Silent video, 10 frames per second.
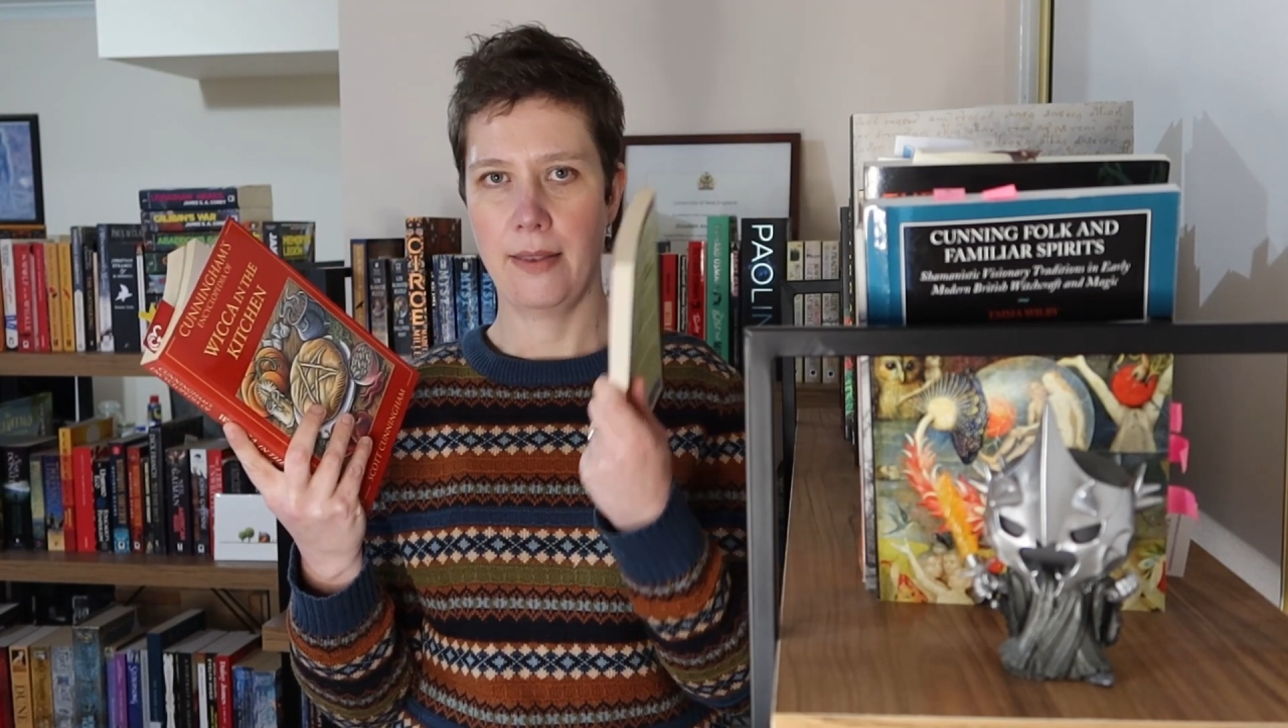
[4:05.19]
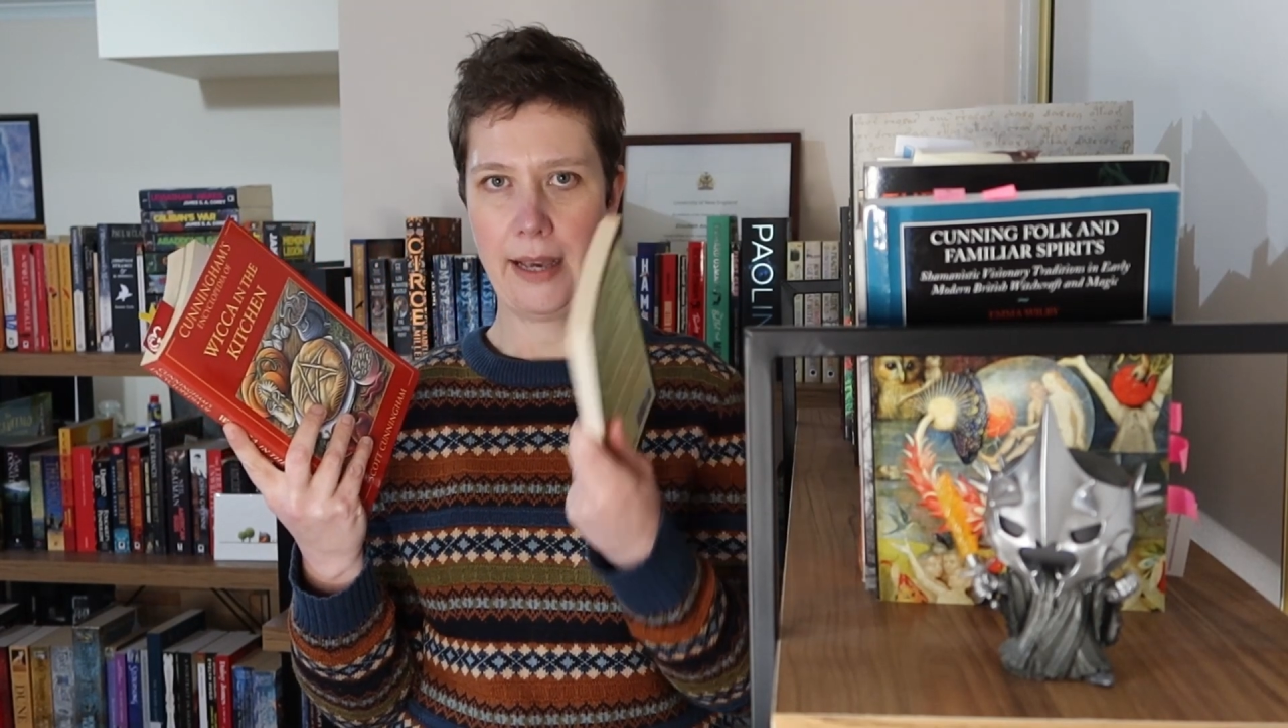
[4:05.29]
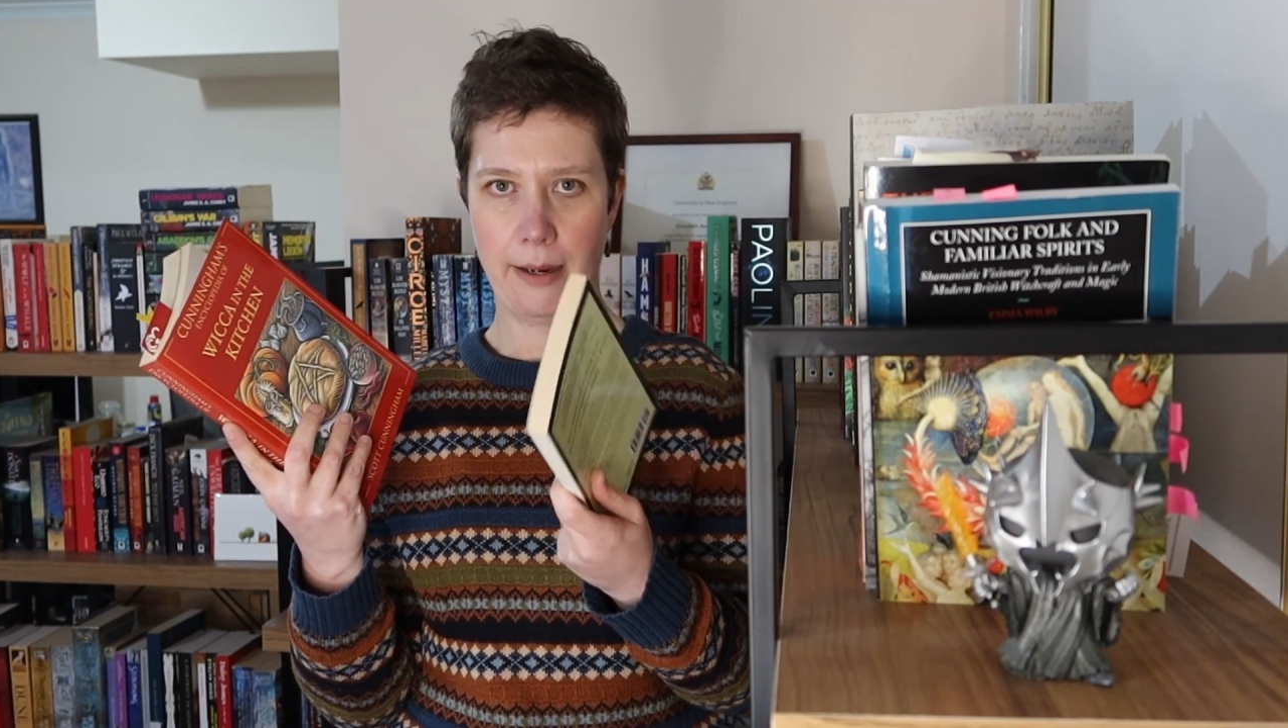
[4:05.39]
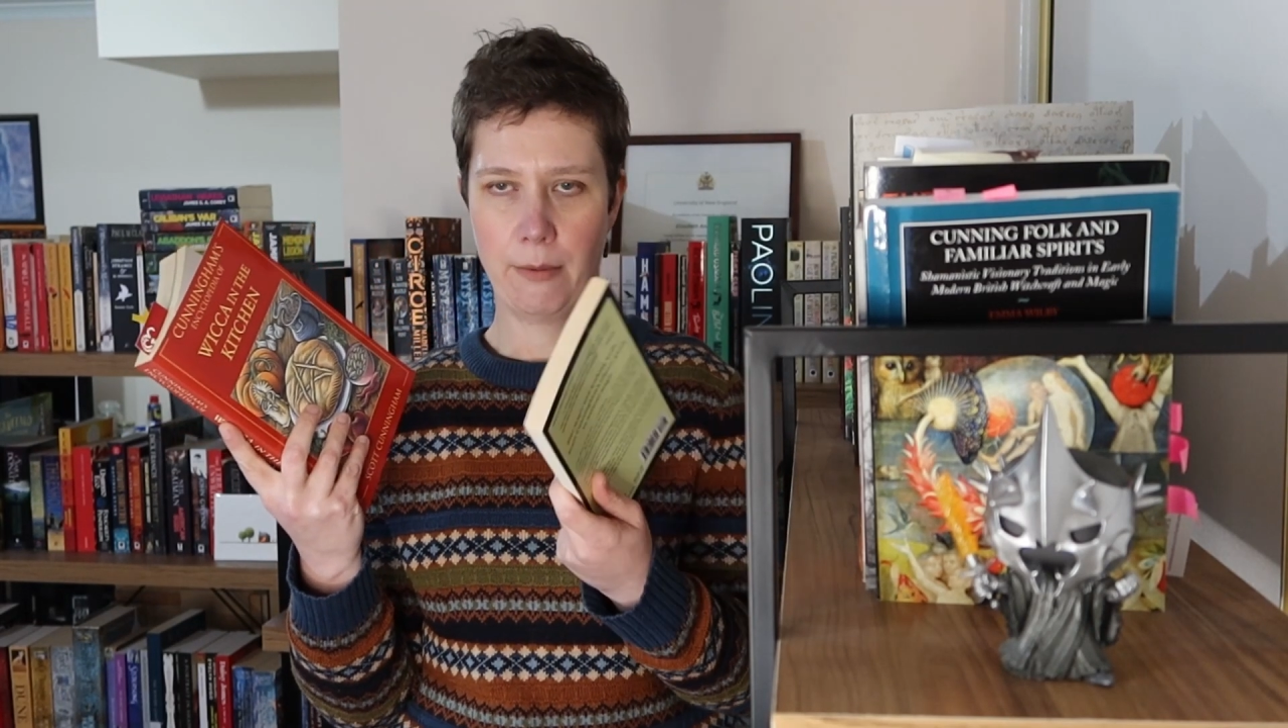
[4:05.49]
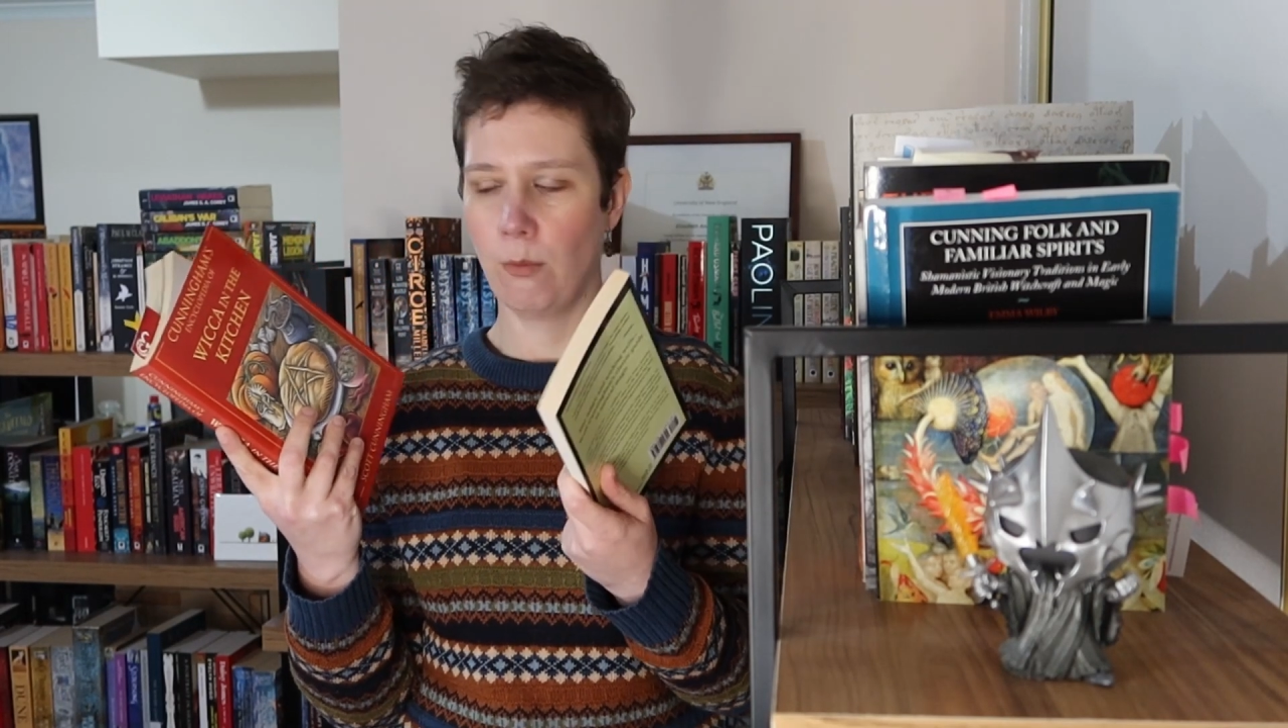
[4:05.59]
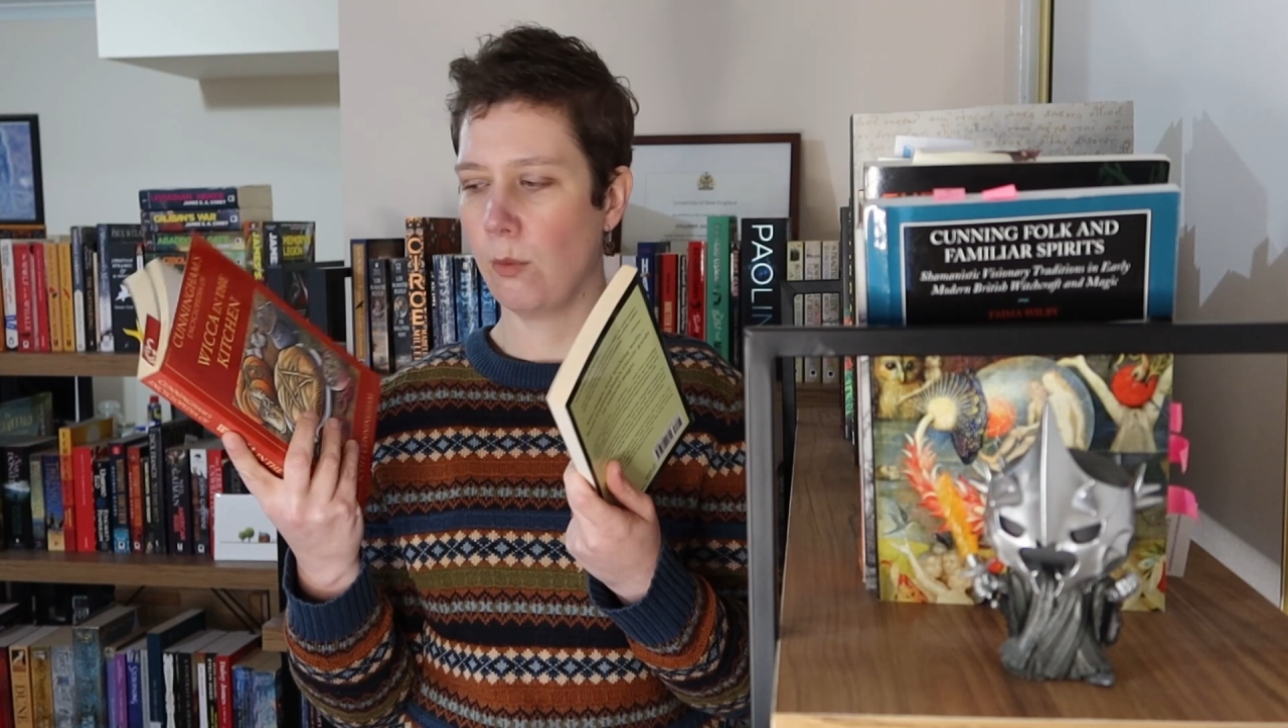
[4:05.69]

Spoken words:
that